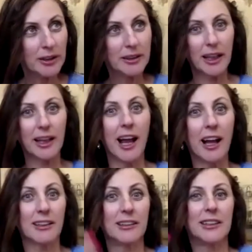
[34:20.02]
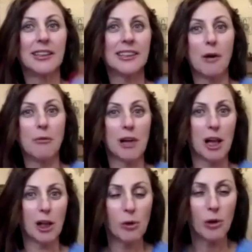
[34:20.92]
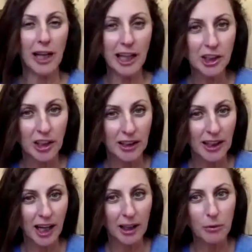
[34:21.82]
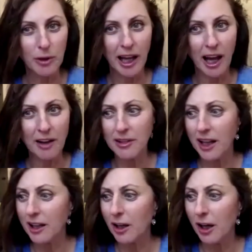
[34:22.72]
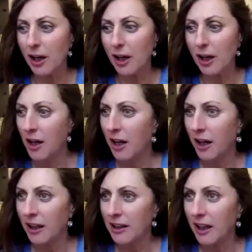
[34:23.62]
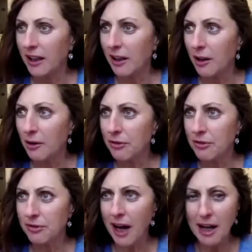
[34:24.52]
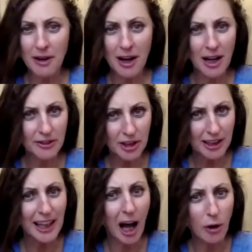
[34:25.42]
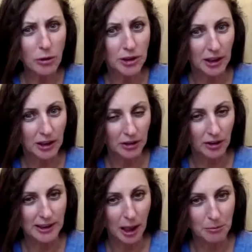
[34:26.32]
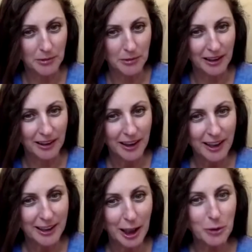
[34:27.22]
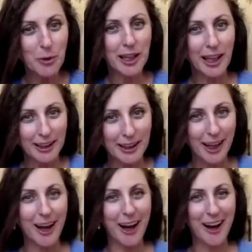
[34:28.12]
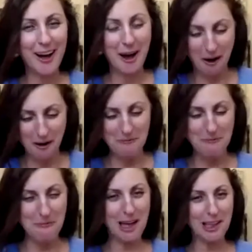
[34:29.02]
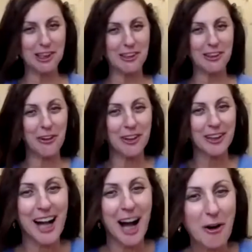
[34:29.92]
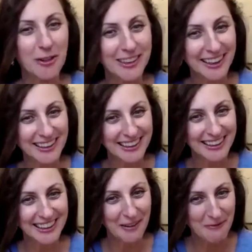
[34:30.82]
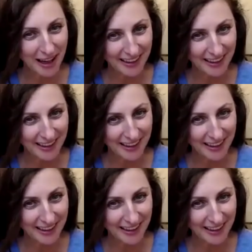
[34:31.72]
they had, did some calculation, like we have like a like a five hundred thousand or something that we can uh, measure or count. Yes, it's amazing.